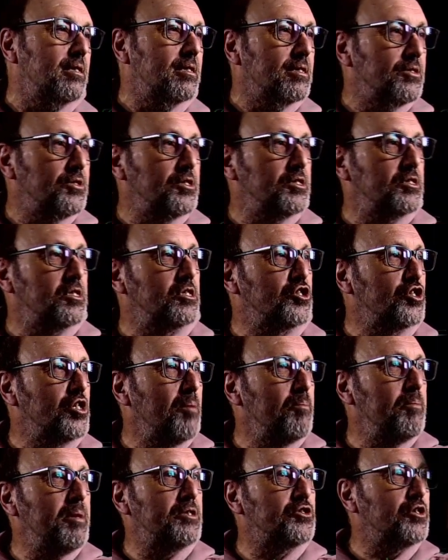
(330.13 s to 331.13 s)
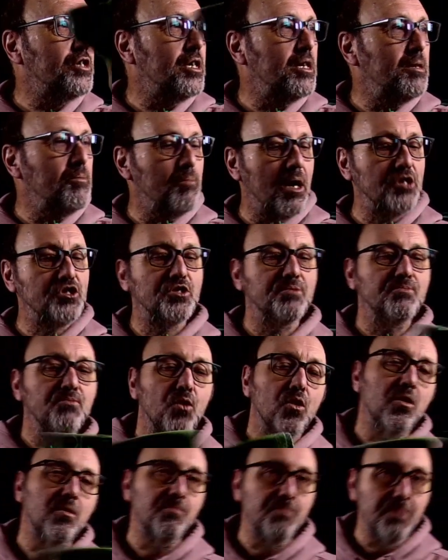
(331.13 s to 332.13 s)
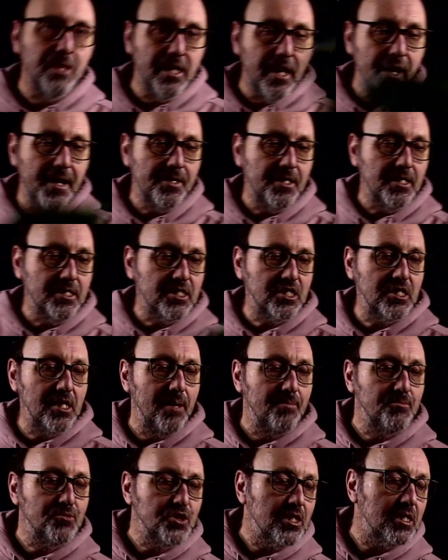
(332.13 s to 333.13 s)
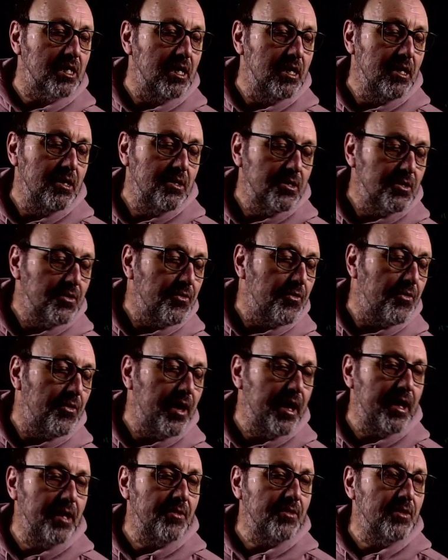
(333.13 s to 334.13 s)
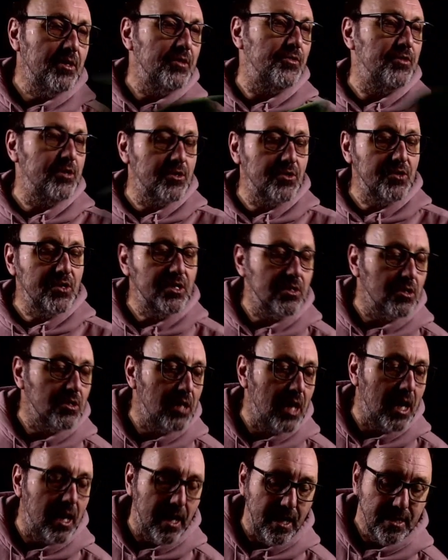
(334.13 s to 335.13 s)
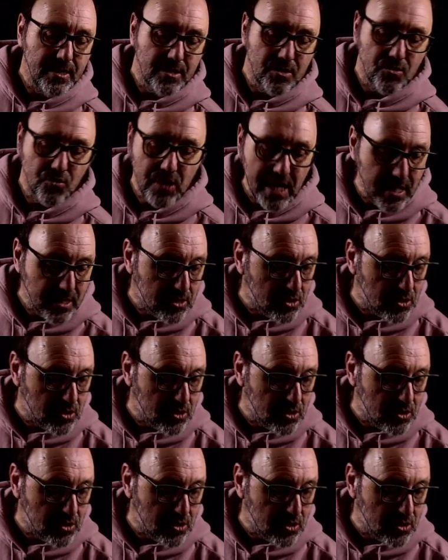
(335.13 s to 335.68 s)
This is geometrically much more complicated subject than the real line, right?